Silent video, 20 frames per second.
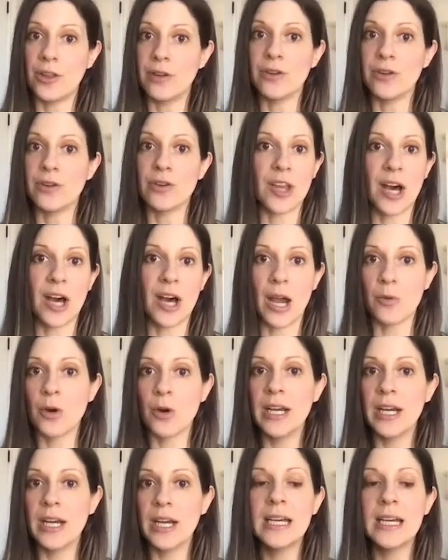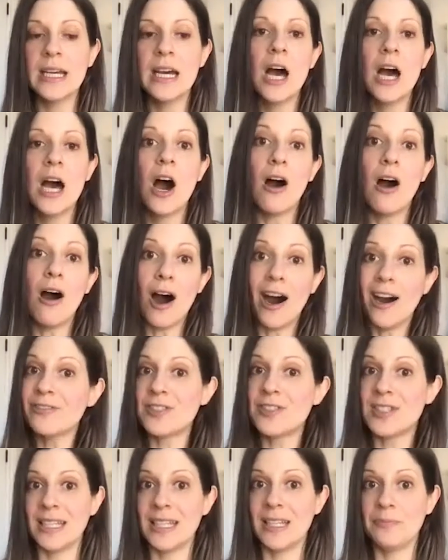of your thyroid.
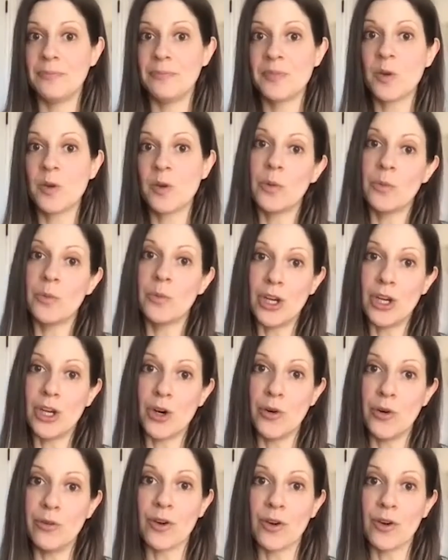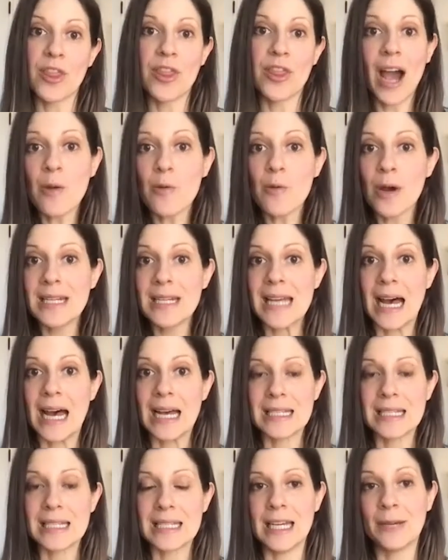Often when we go for thyroid
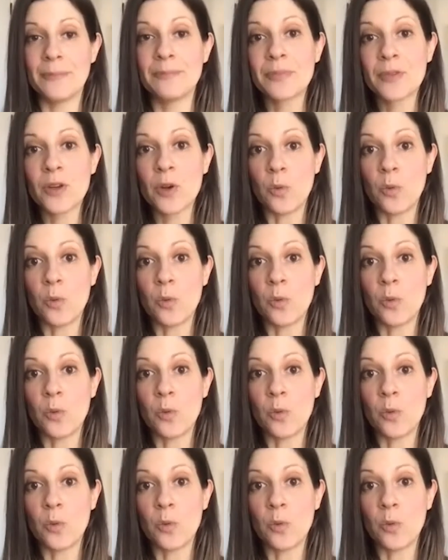testing,